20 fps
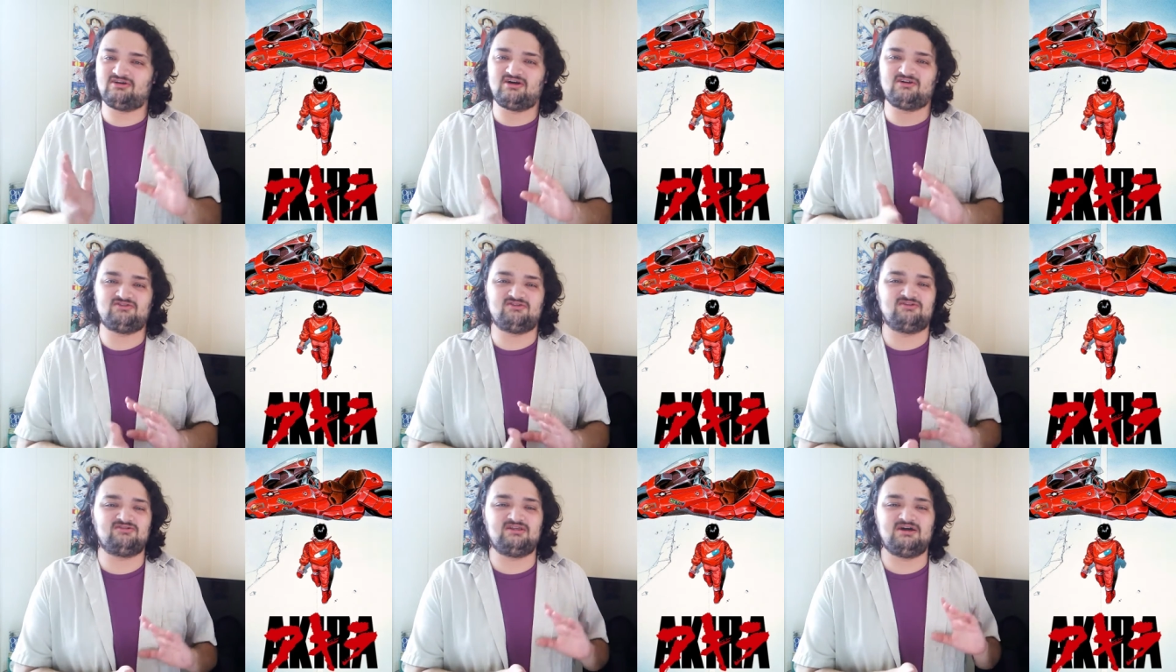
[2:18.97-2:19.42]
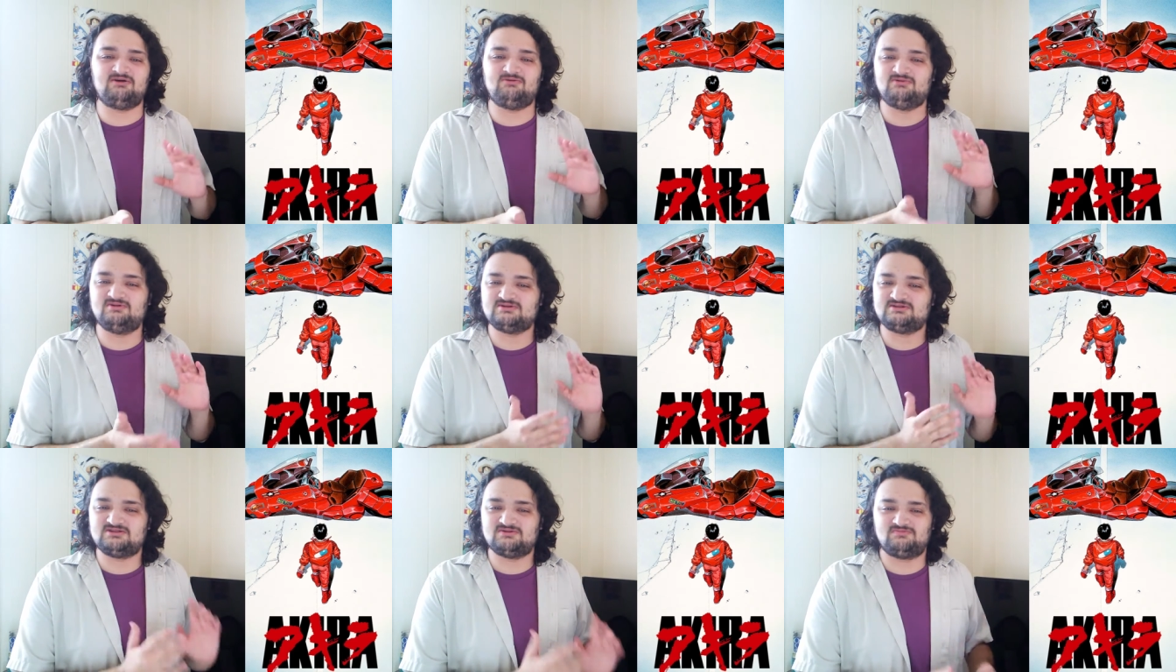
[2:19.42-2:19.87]
I thought that
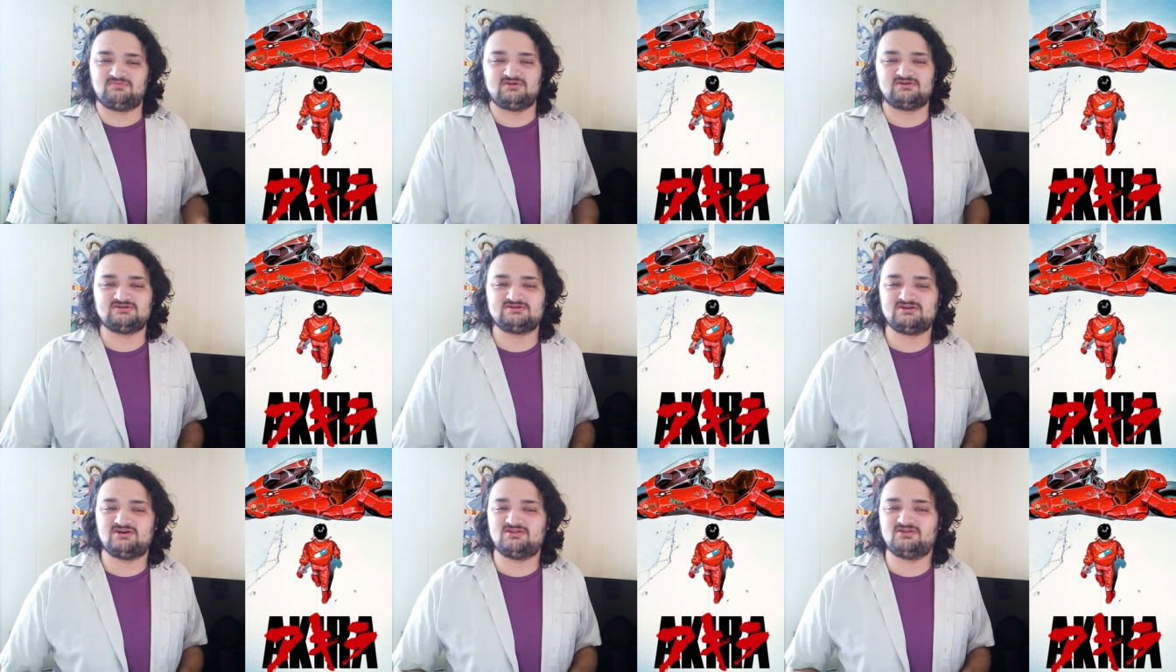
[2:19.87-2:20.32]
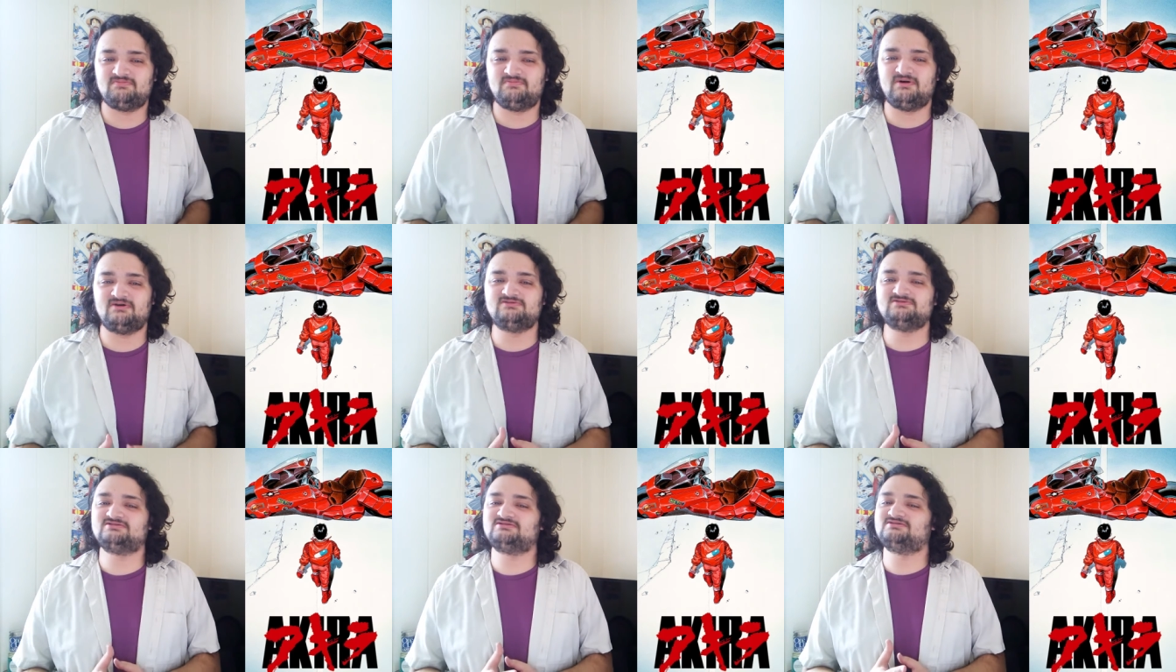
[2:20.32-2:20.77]
was the person on the
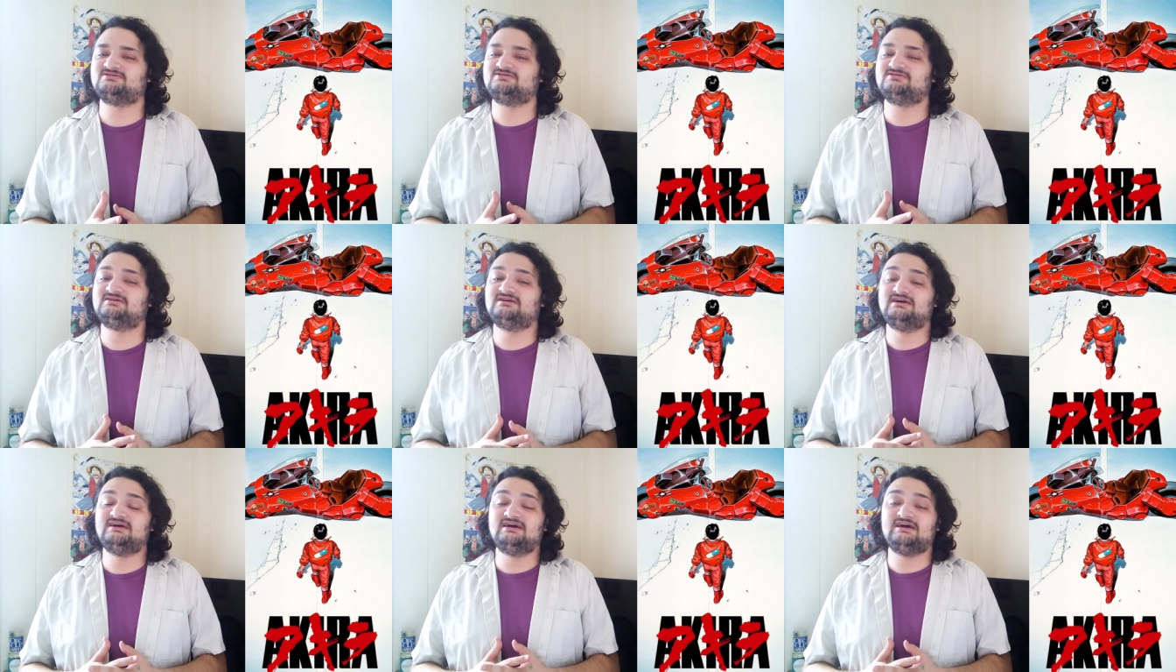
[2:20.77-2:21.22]
poster.